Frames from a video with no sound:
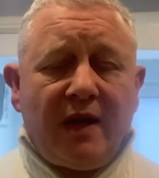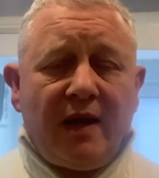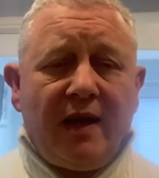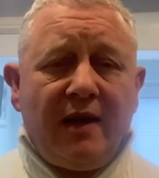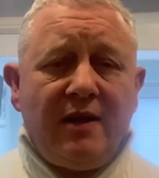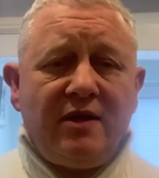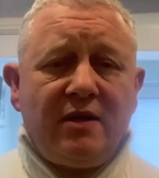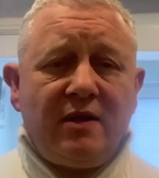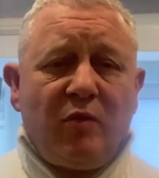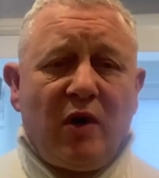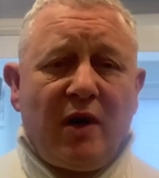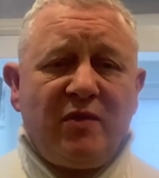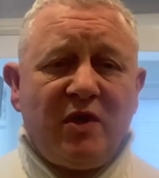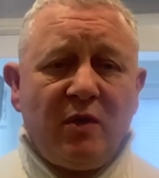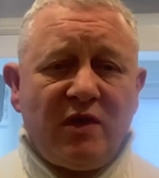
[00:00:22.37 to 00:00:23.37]
And
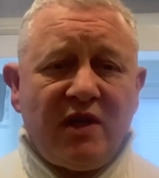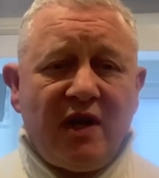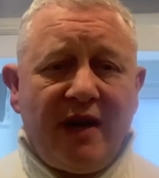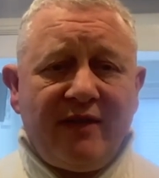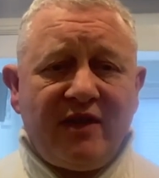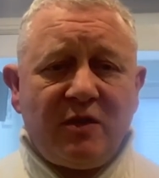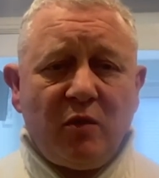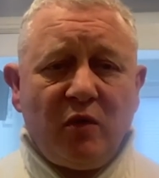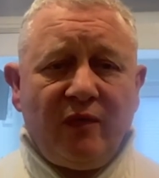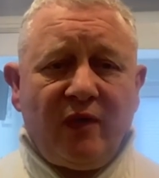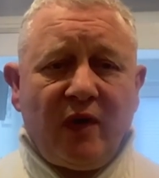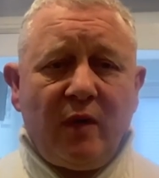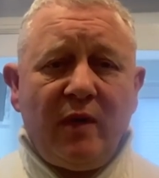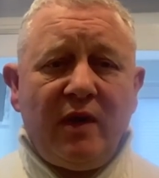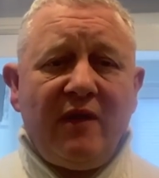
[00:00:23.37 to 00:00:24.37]
perhaps it was inevitable
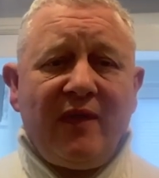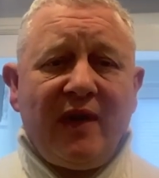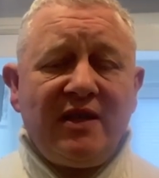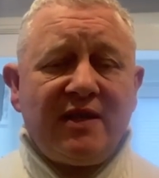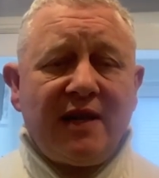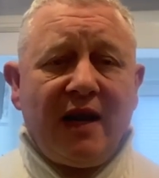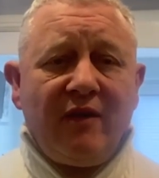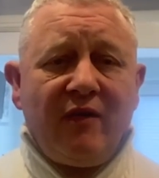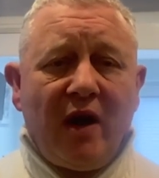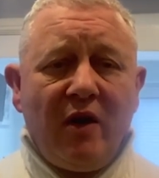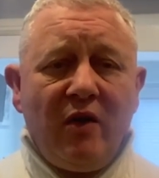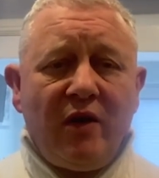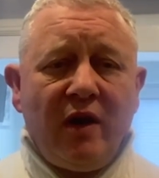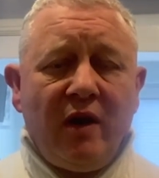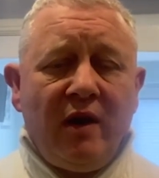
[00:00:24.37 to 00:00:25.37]
following the events at Elland
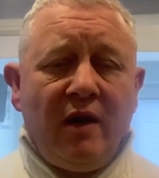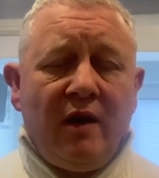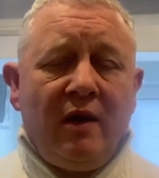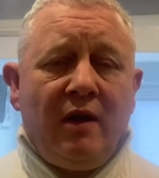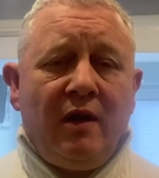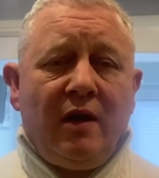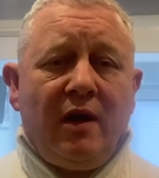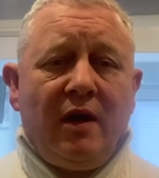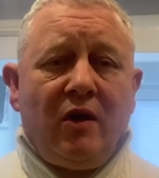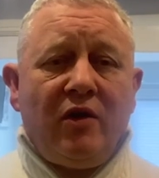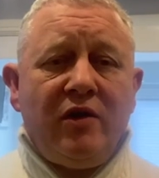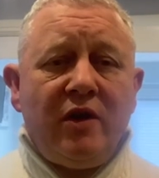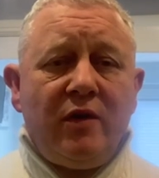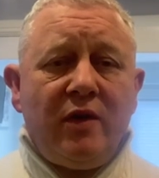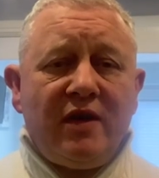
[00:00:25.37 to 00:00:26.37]
Road
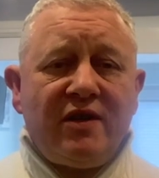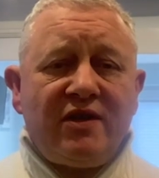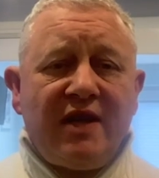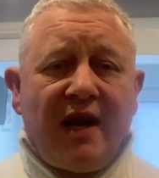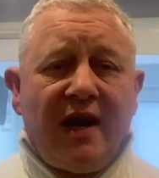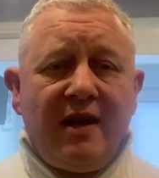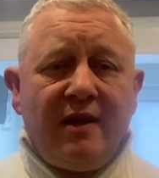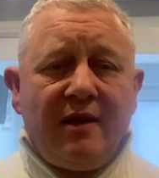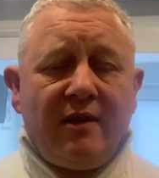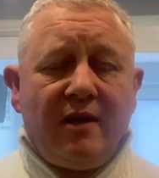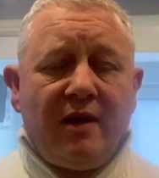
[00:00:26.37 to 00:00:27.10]
on New Year's Day